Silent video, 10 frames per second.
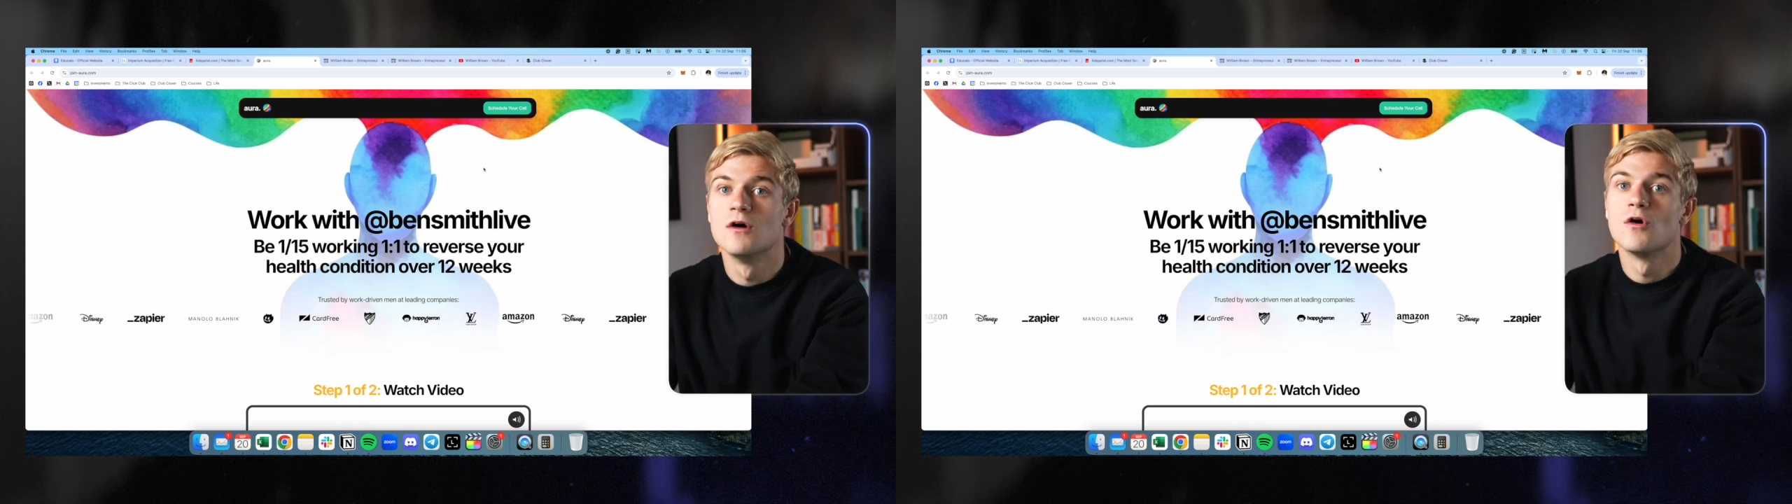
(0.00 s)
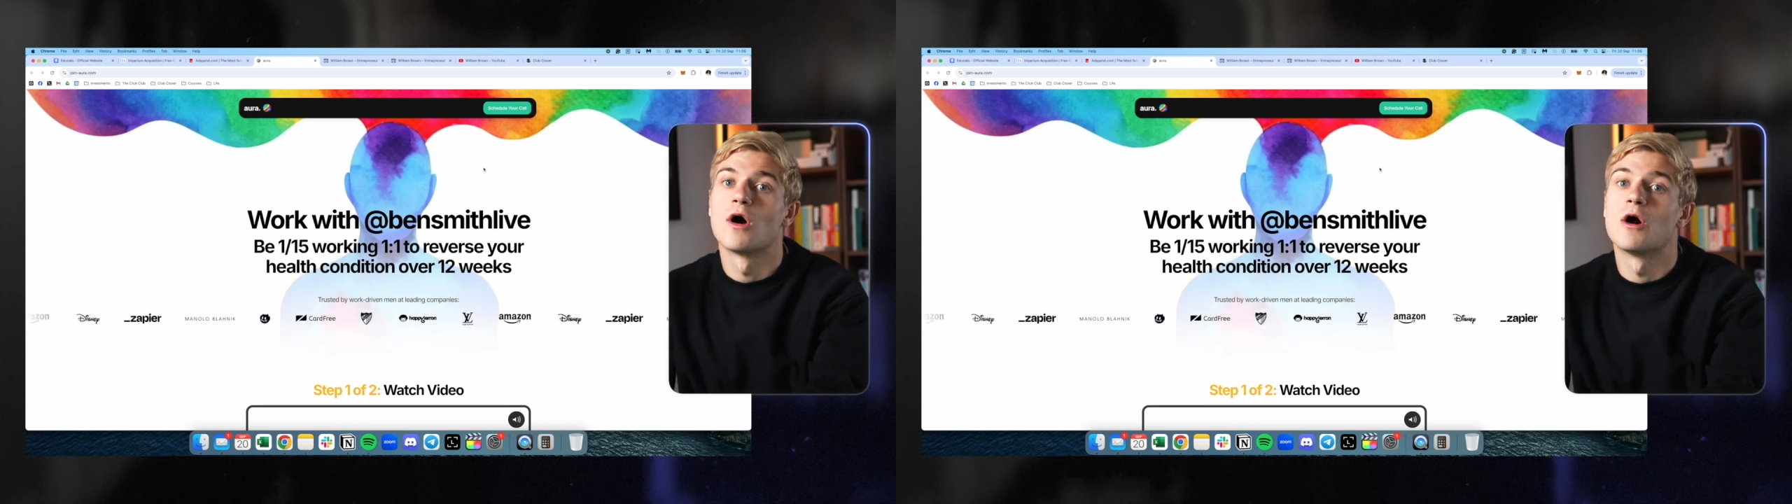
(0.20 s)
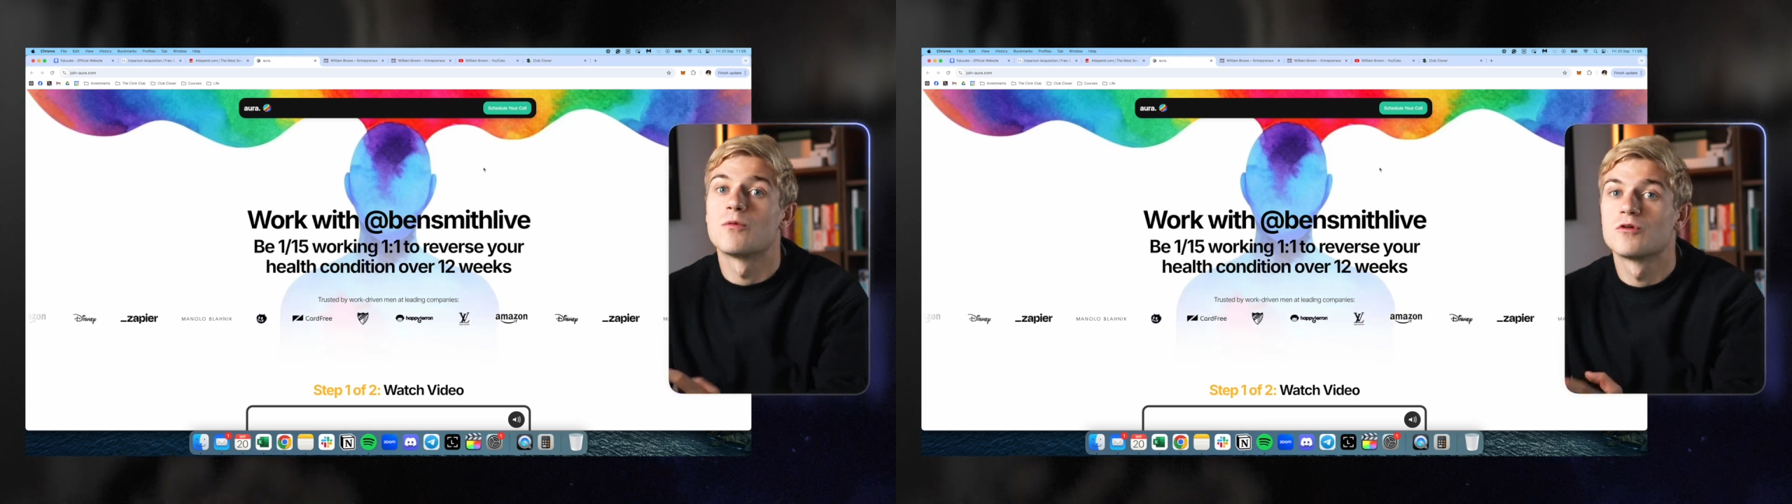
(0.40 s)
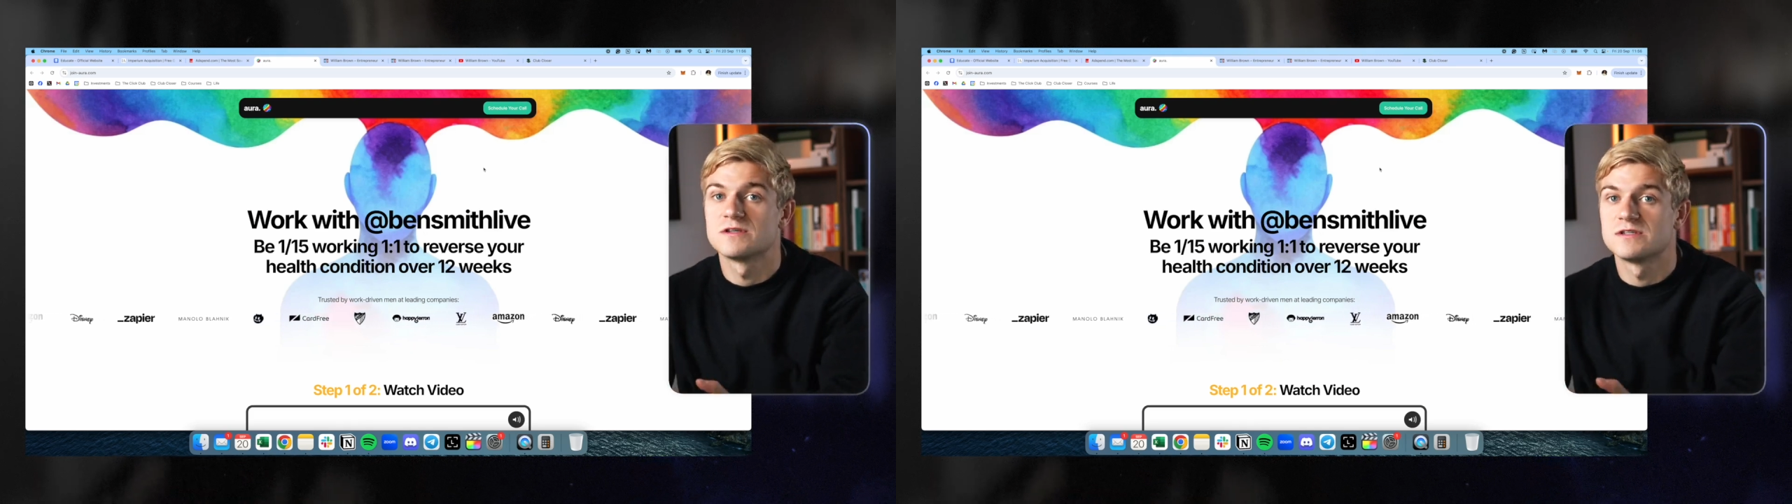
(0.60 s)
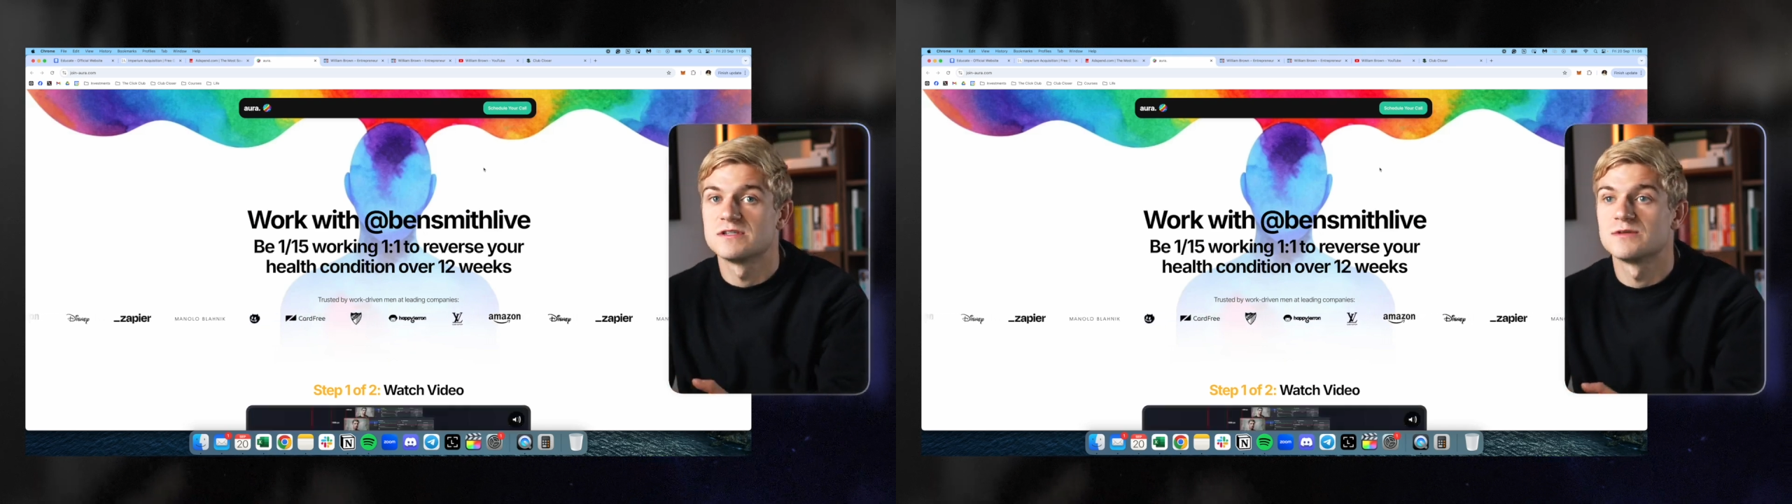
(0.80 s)
or help
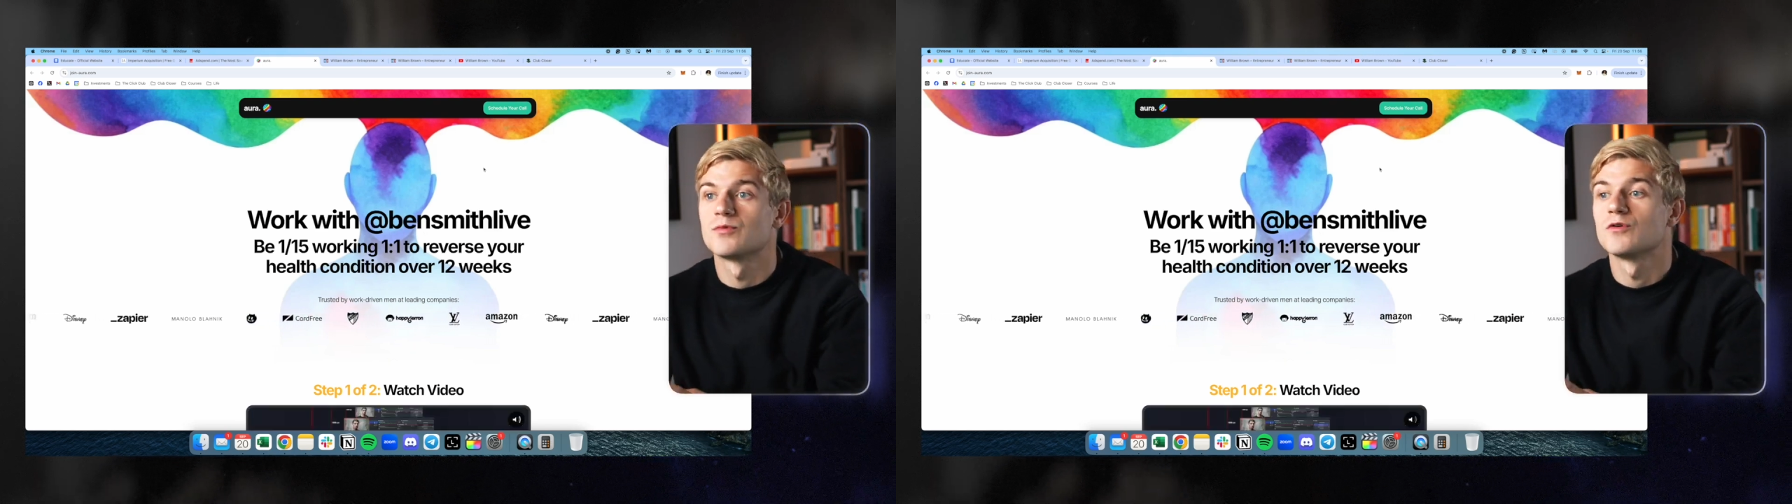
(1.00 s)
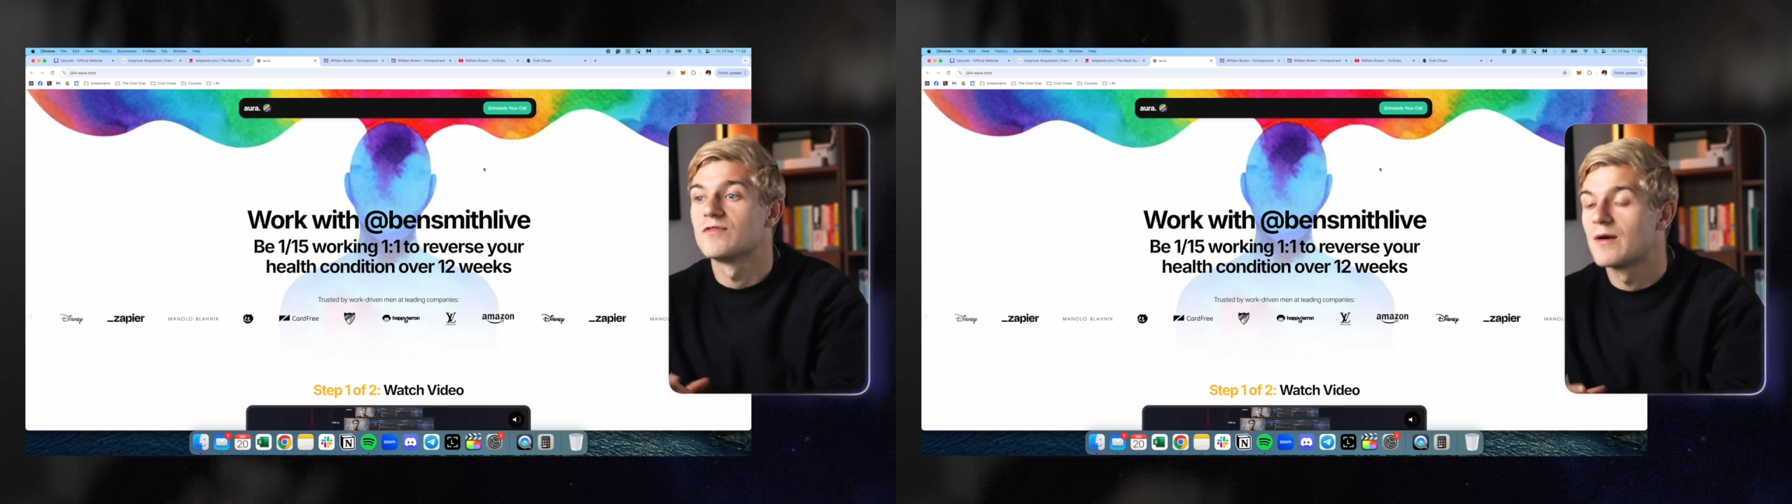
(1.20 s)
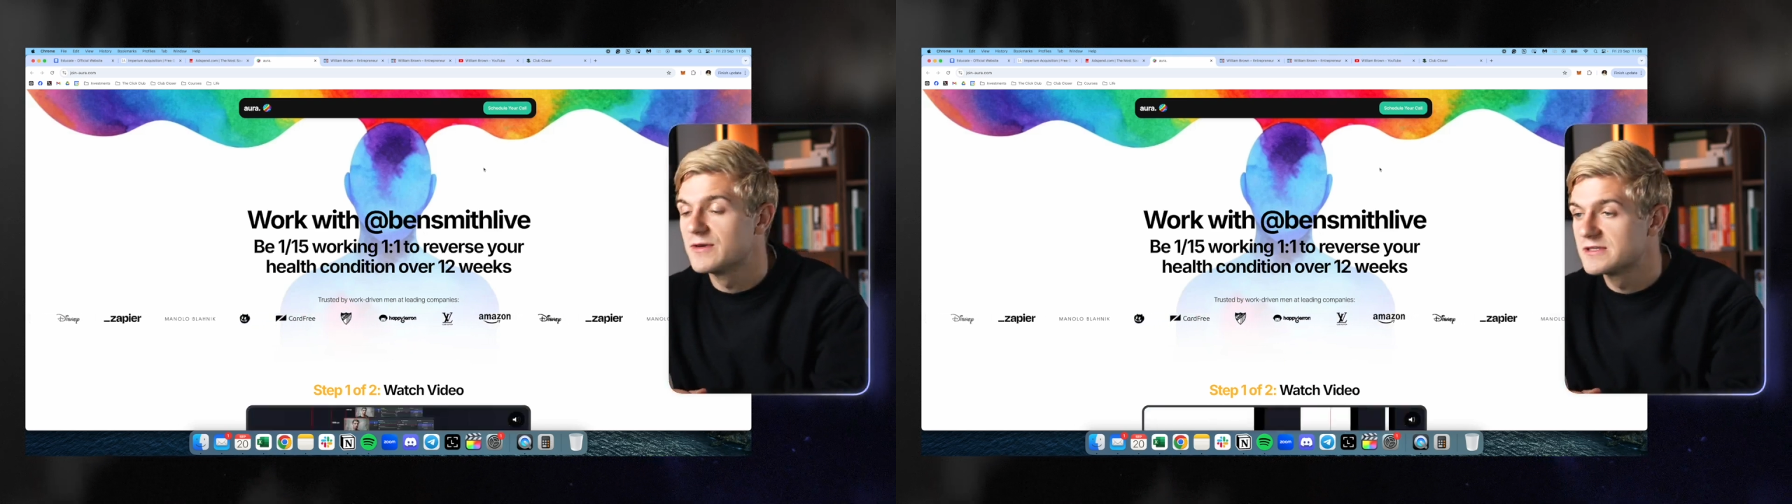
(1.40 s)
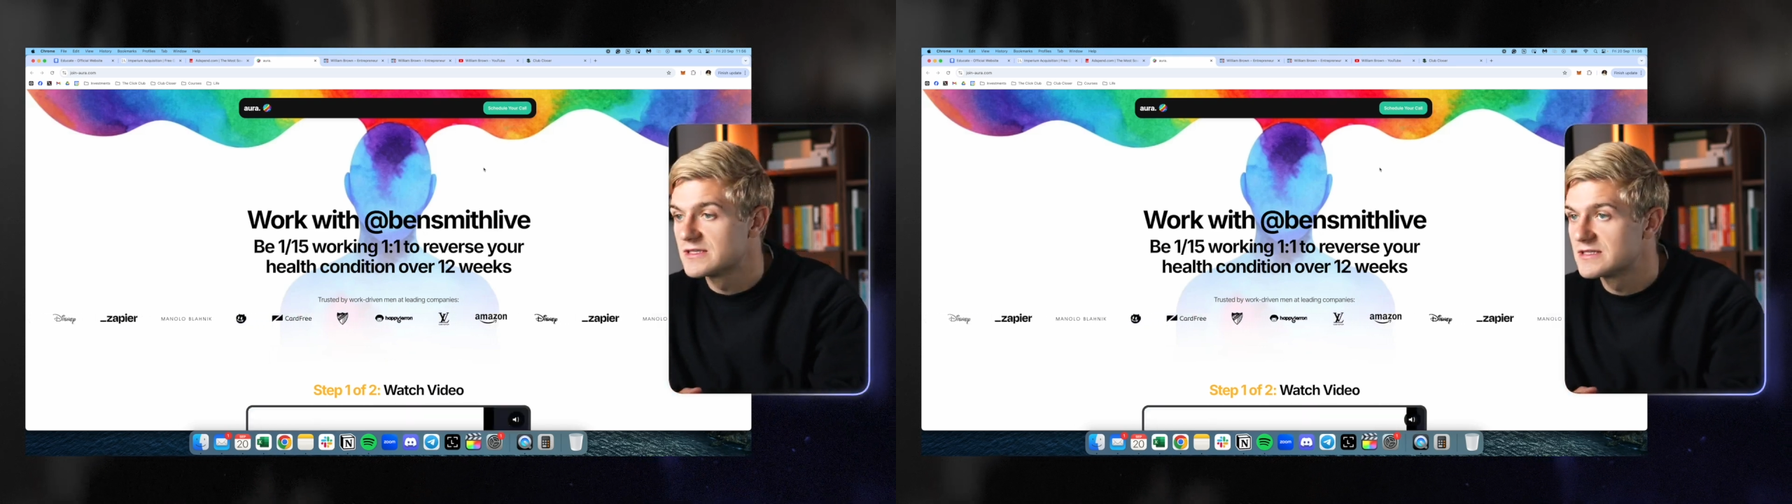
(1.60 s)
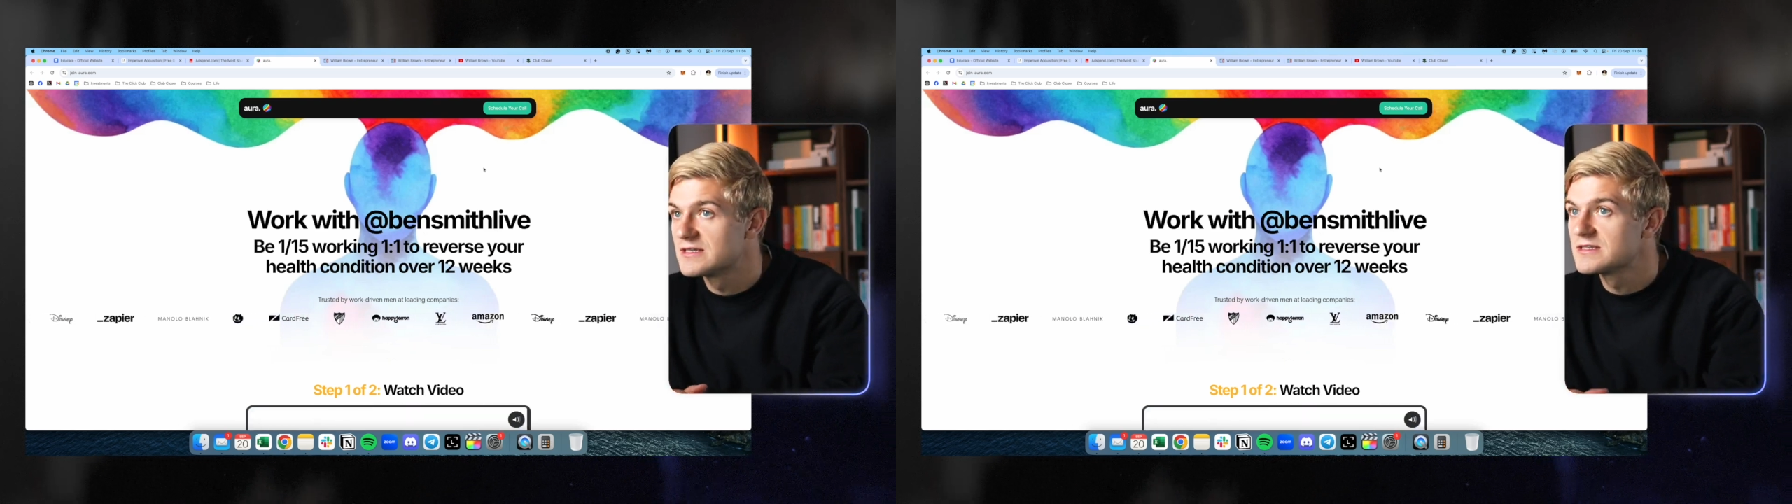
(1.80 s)
Christians improve their
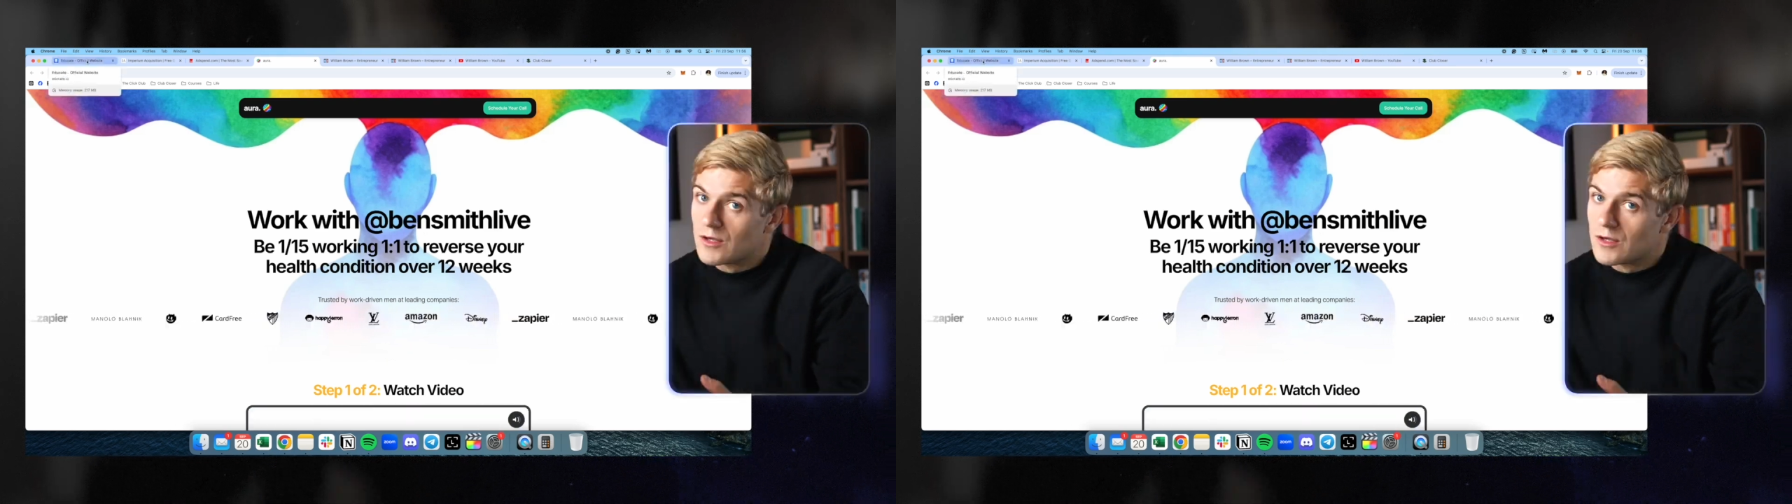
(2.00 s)
businesses.